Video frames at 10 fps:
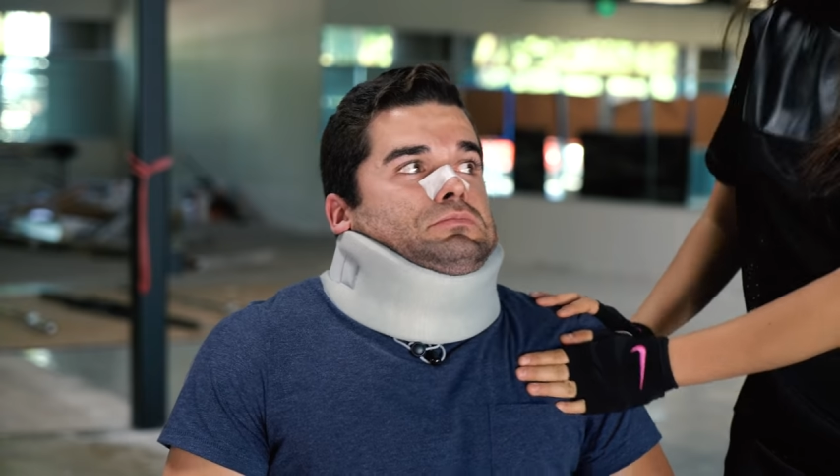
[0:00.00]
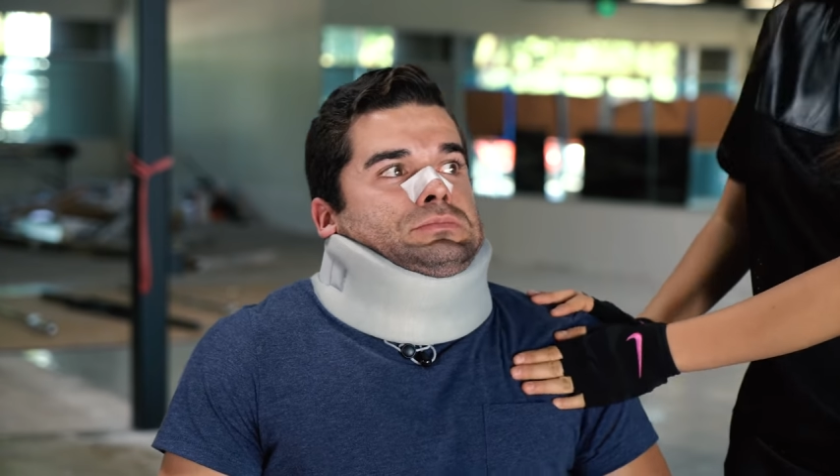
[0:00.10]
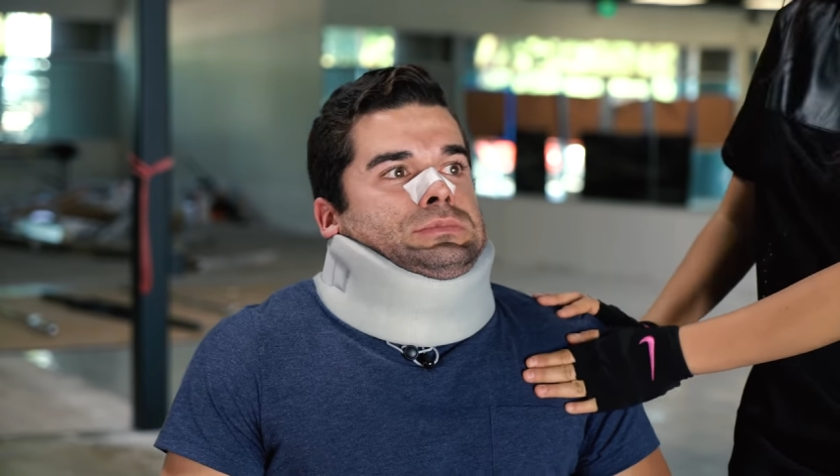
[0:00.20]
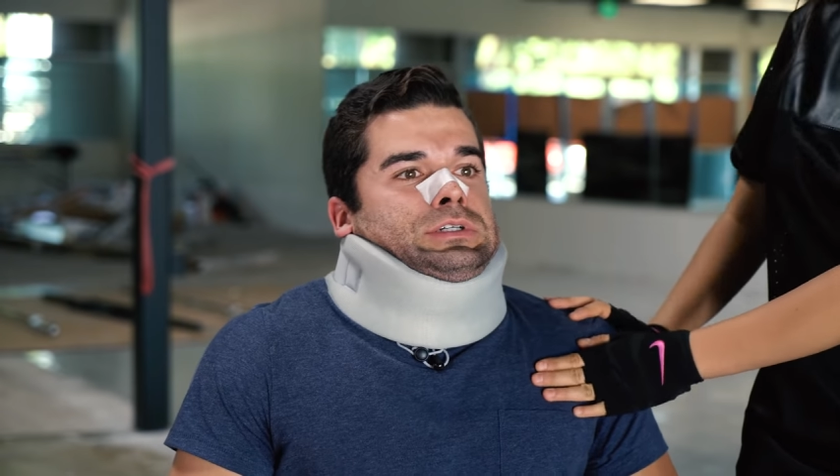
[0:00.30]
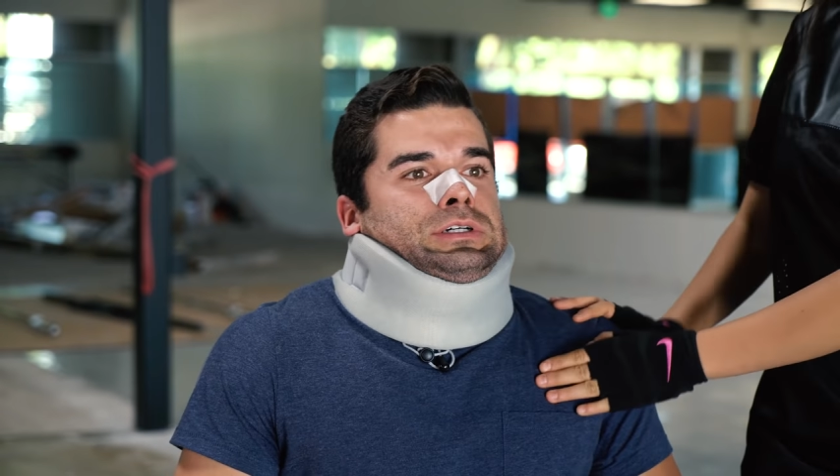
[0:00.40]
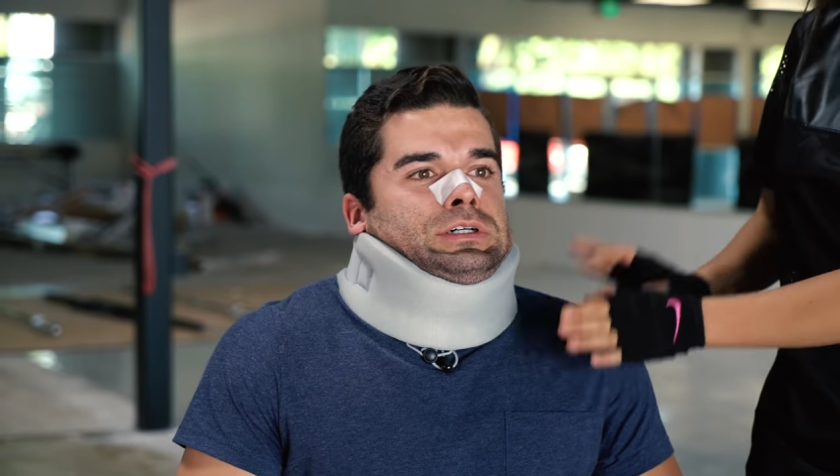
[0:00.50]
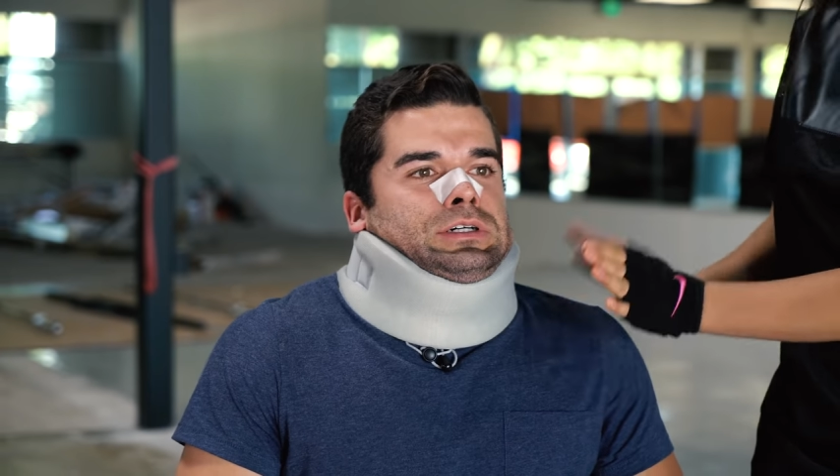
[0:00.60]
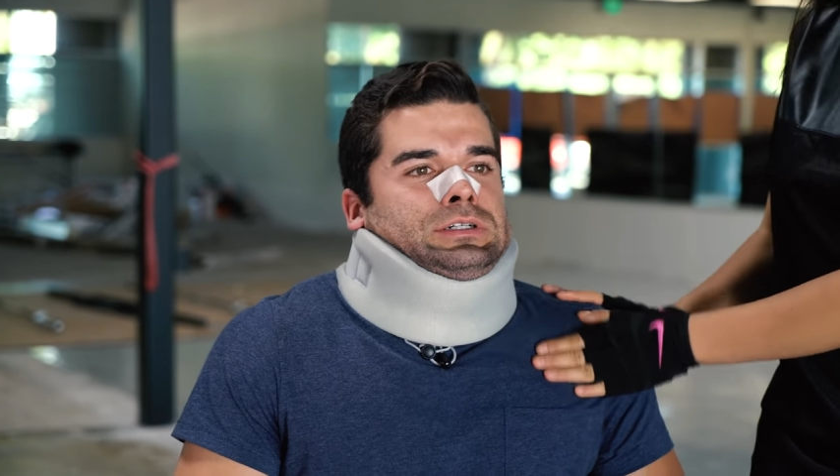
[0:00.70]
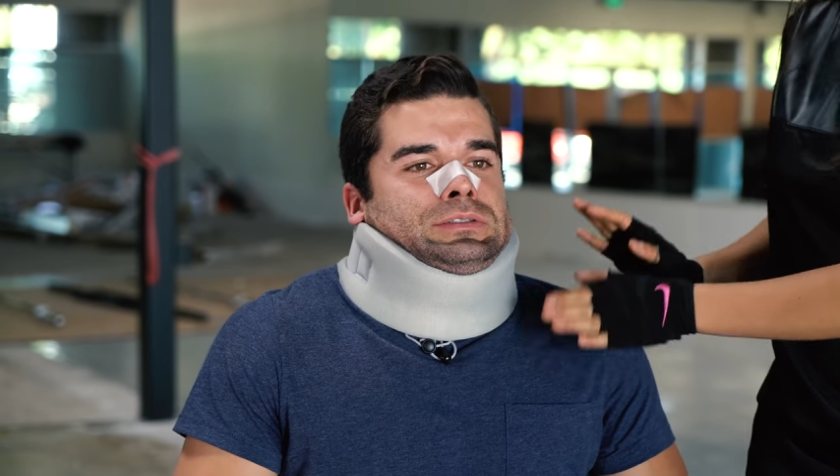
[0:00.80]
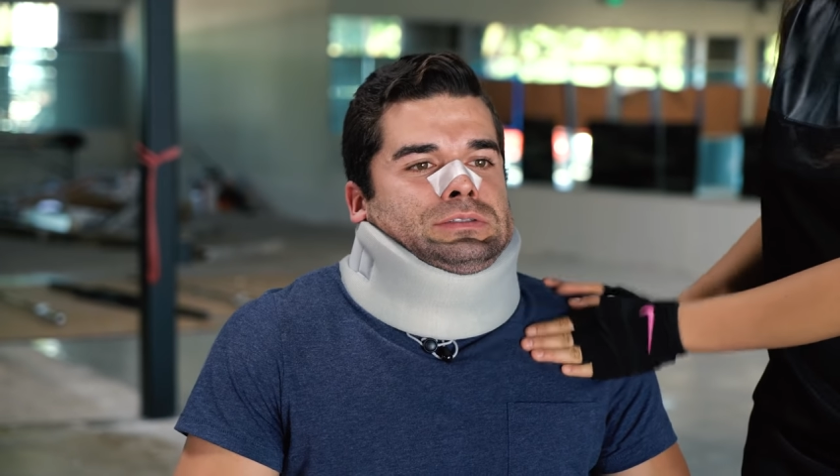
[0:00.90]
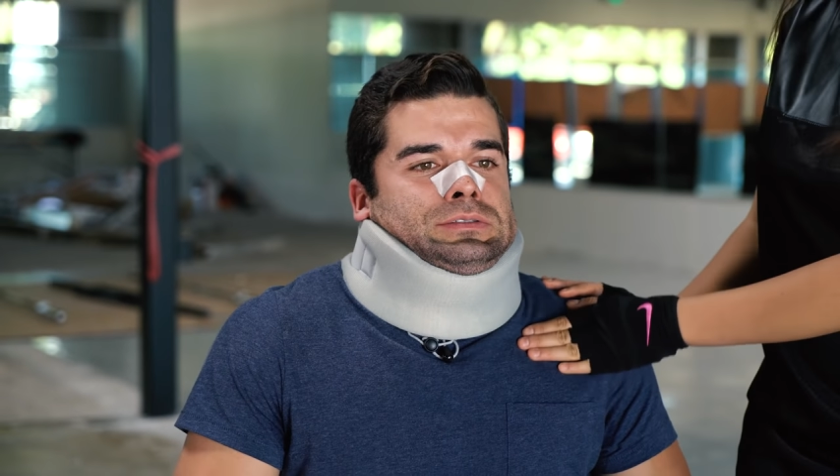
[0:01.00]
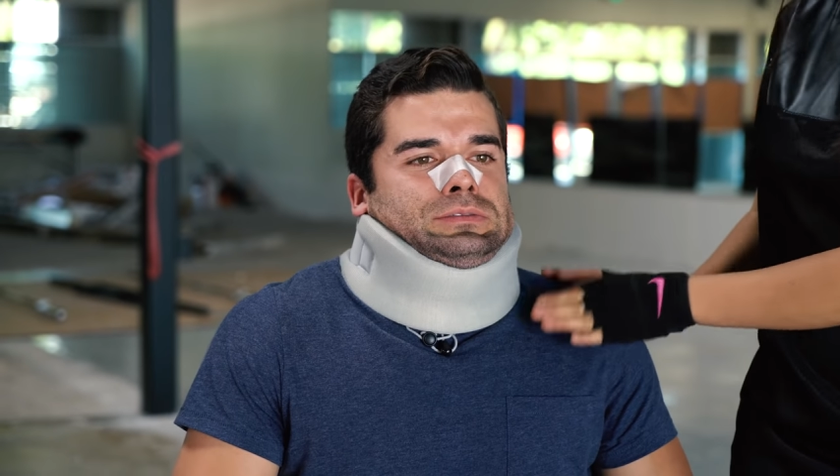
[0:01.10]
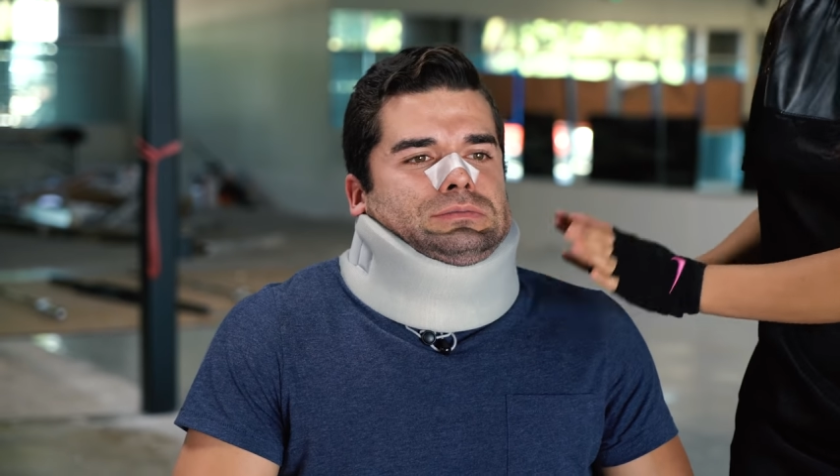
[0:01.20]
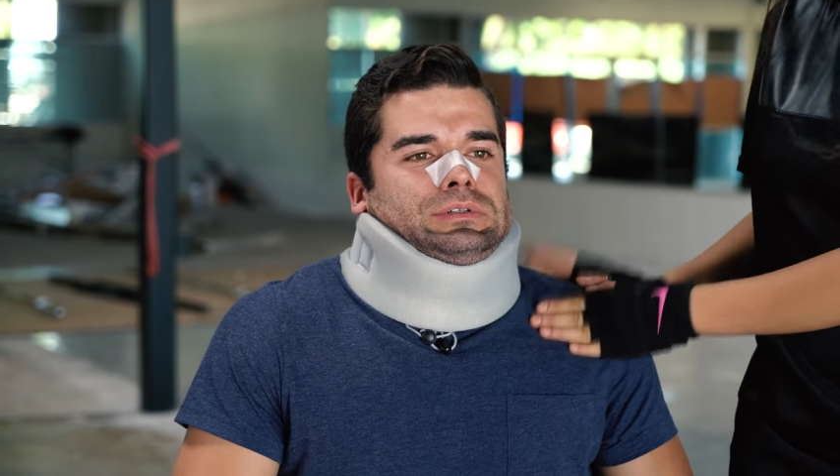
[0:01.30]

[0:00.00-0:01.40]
decide. What movie does